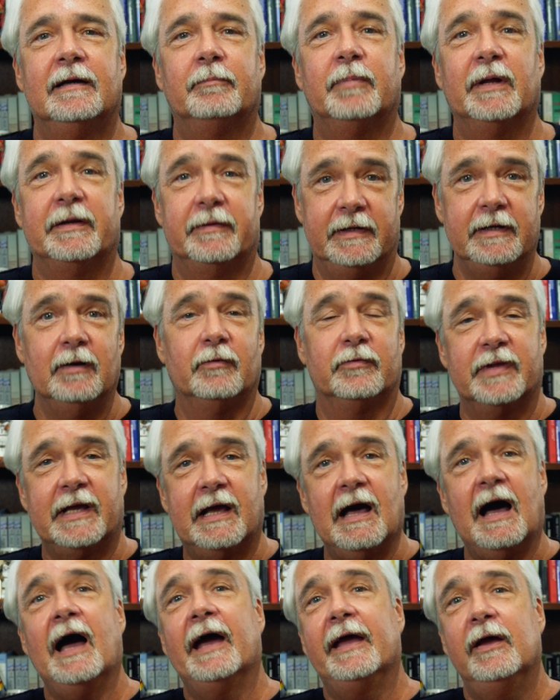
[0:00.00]
But, you know, the
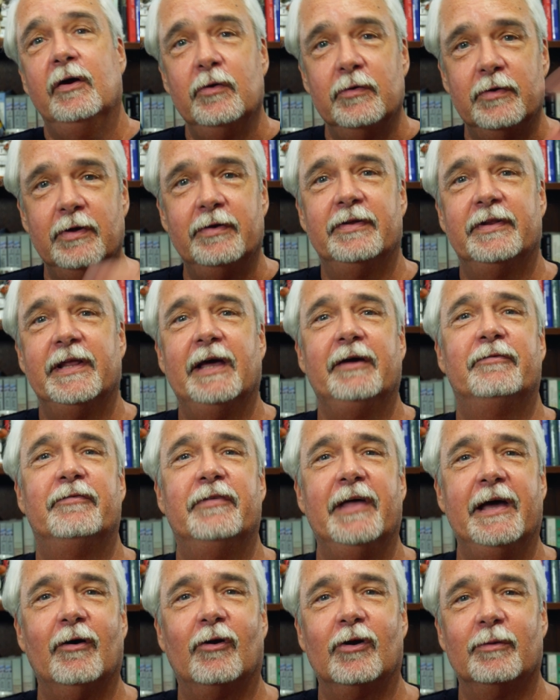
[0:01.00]
guy who
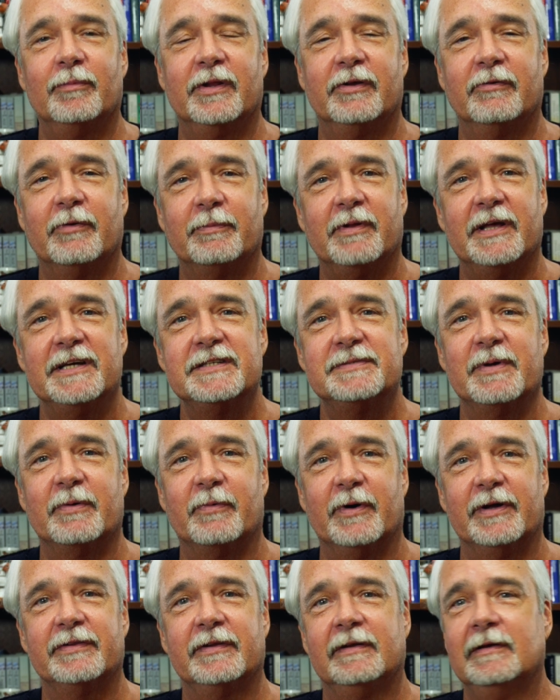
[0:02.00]
they ultimately replaced me
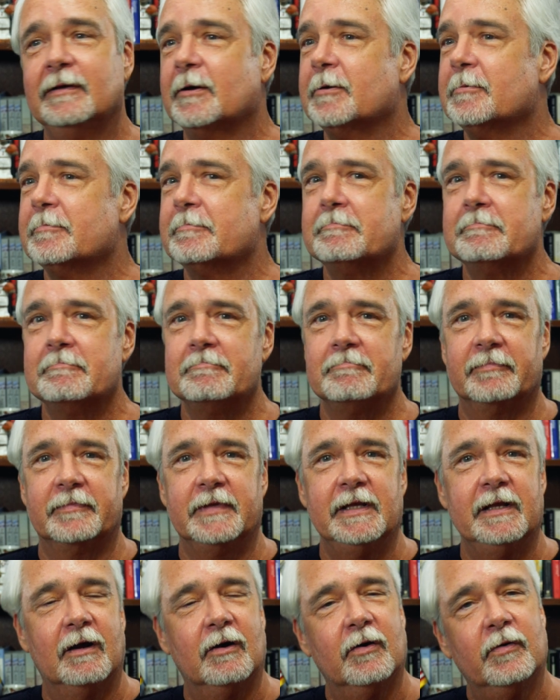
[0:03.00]
with,
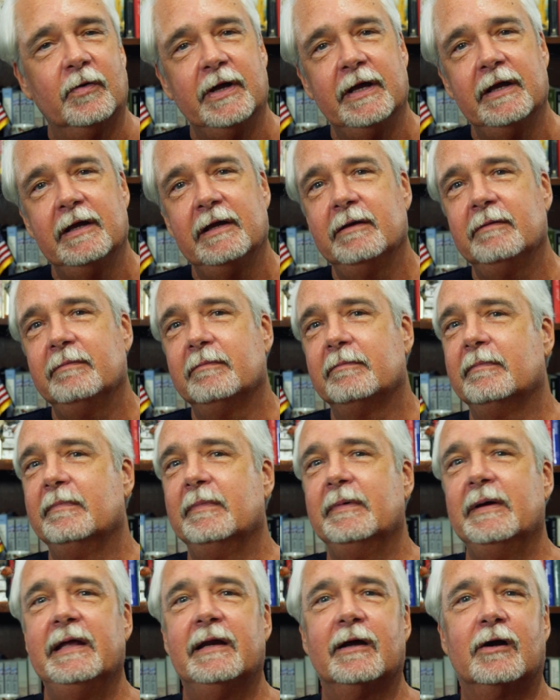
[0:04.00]
you know, he
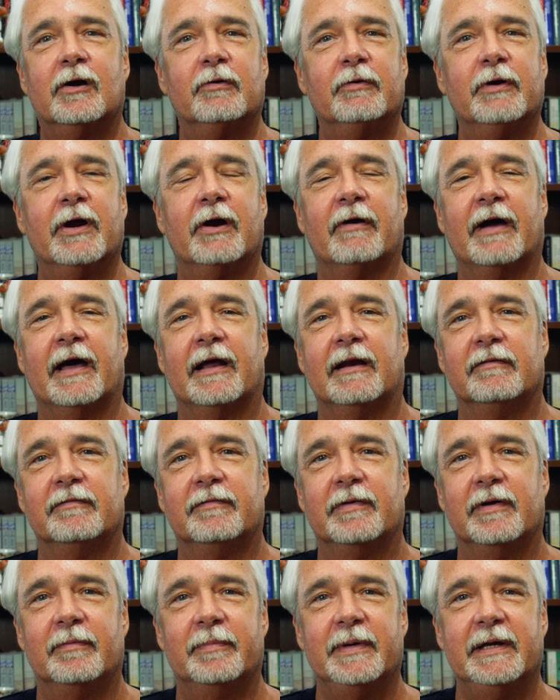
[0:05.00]
made a career out
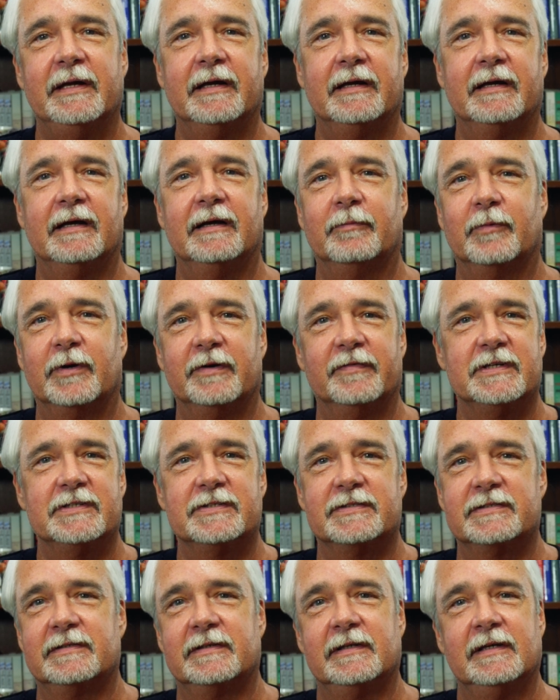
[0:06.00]
of being one of
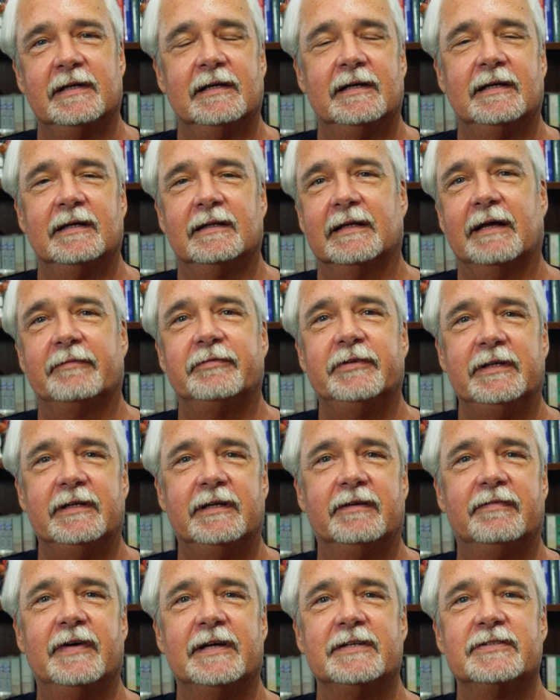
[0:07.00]
these lefty
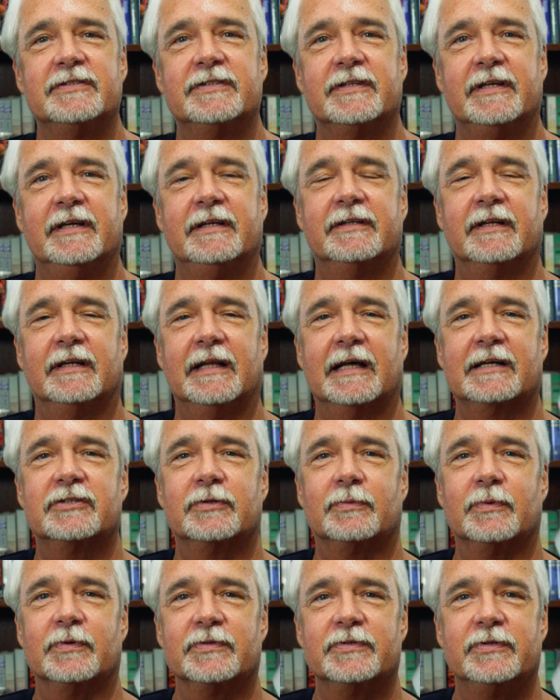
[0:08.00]
defense
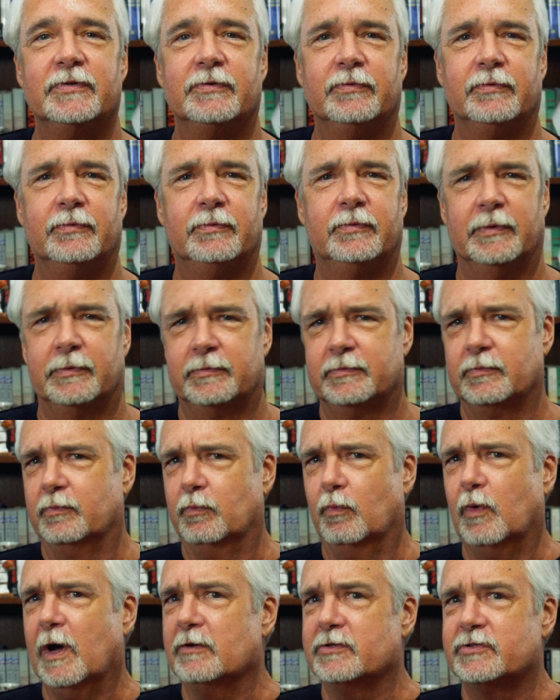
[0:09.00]
intellectuals who was
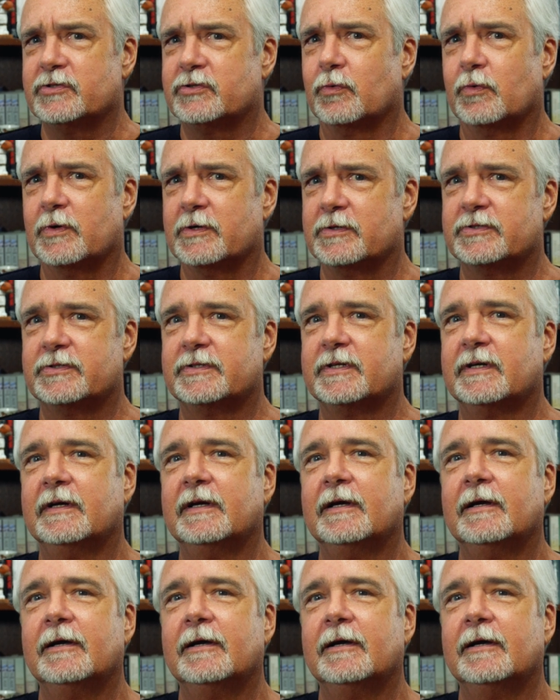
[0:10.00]
well-sourced,